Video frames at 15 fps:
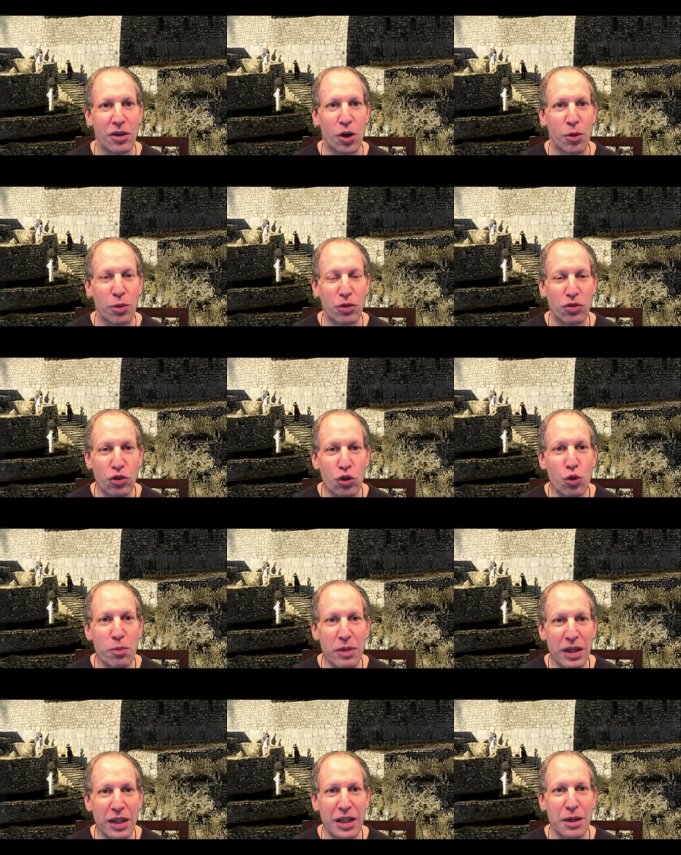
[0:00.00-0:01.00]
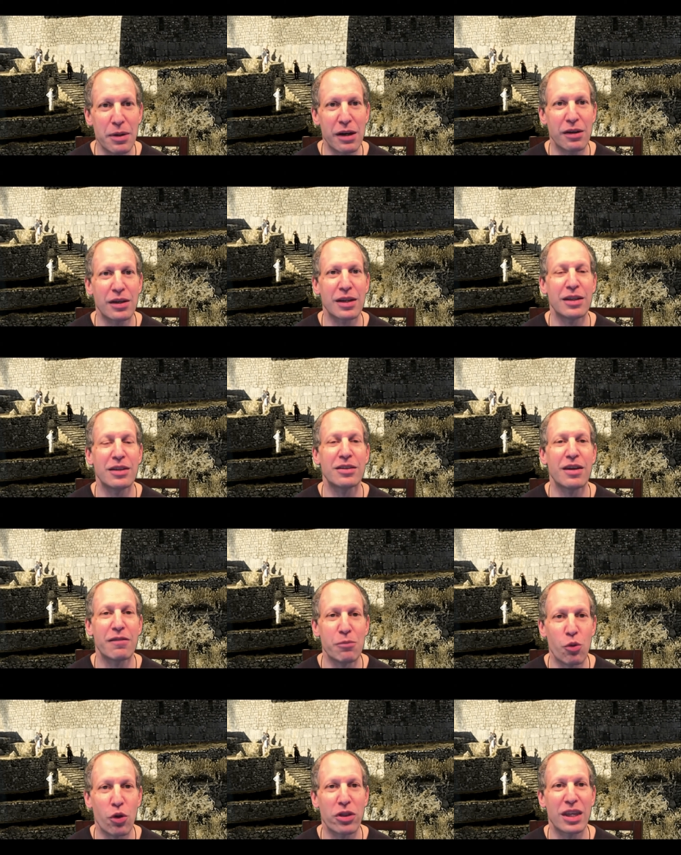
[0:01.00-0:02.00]
Almost 2 million Americans
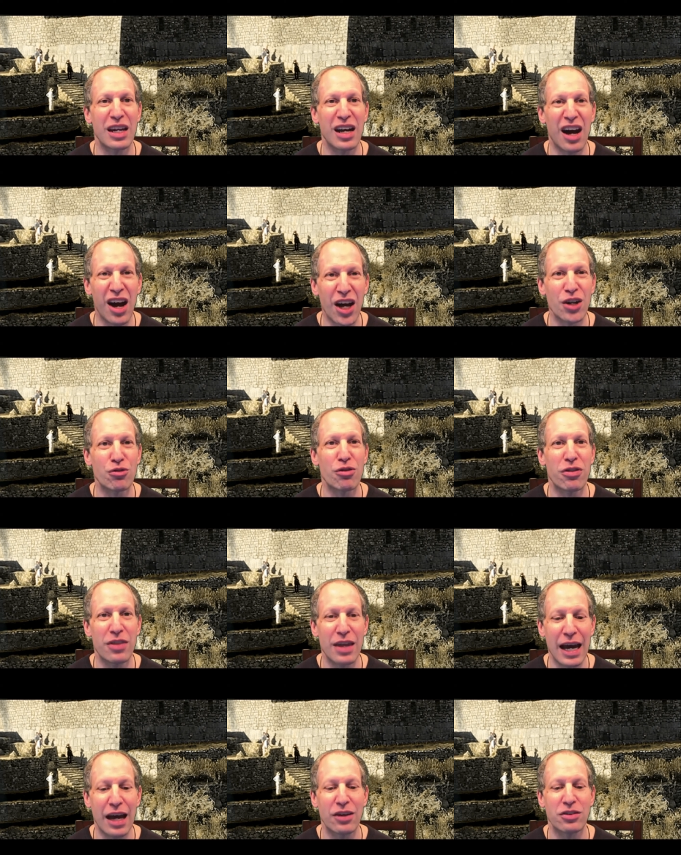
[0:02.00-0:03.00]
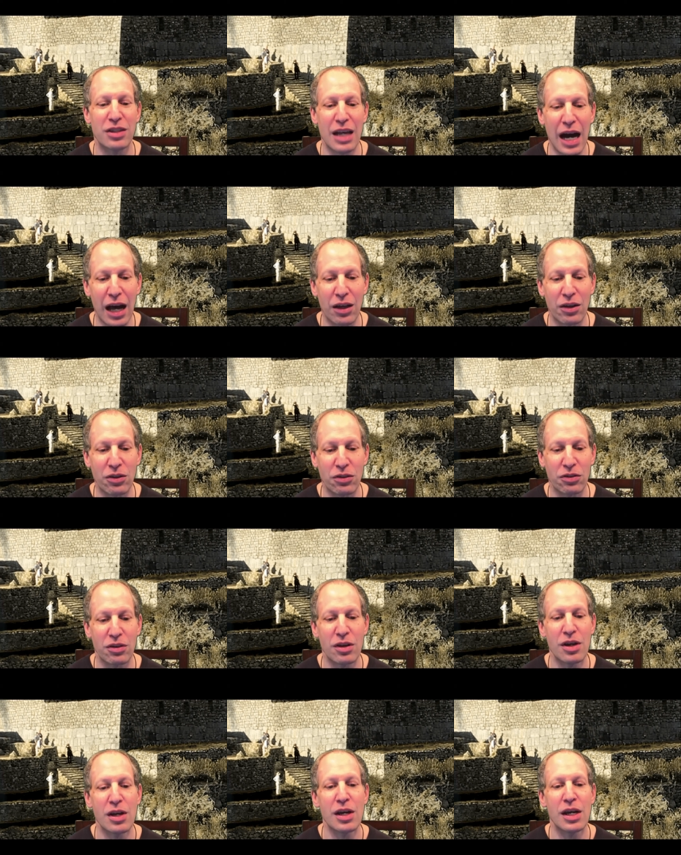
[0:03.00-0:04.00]
have more than $100,000
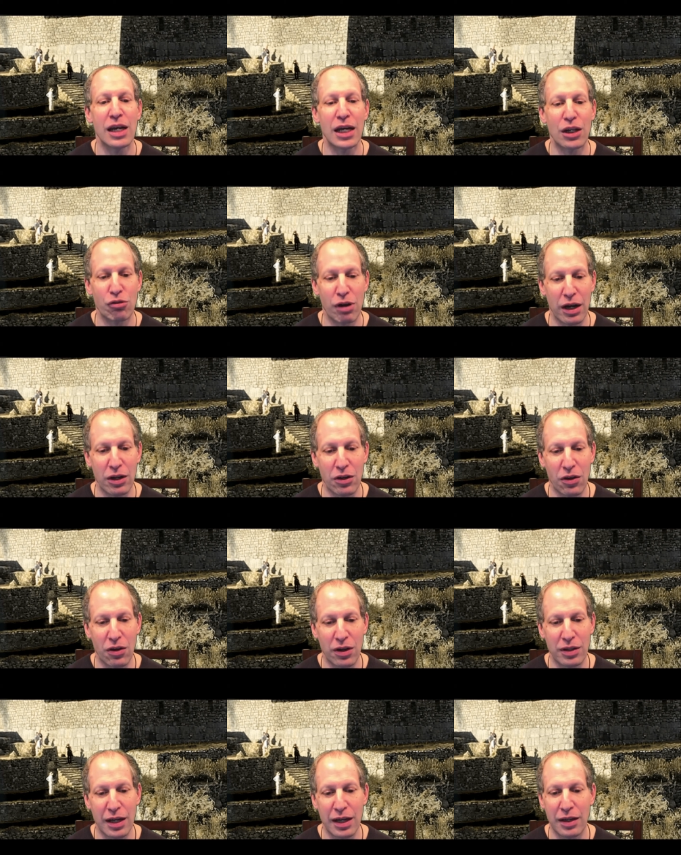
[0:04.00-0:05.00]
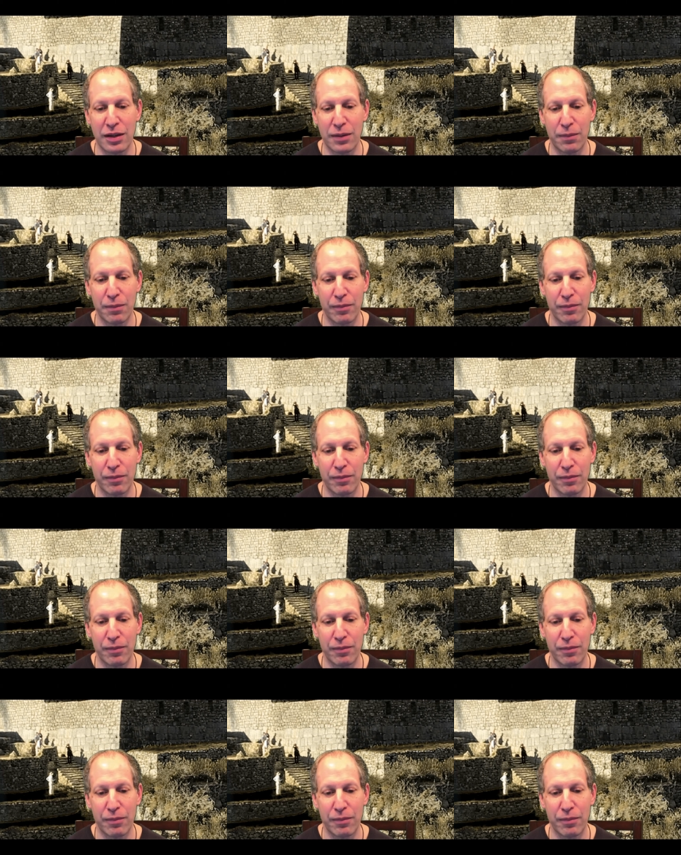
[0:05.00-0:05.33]
in credit card debt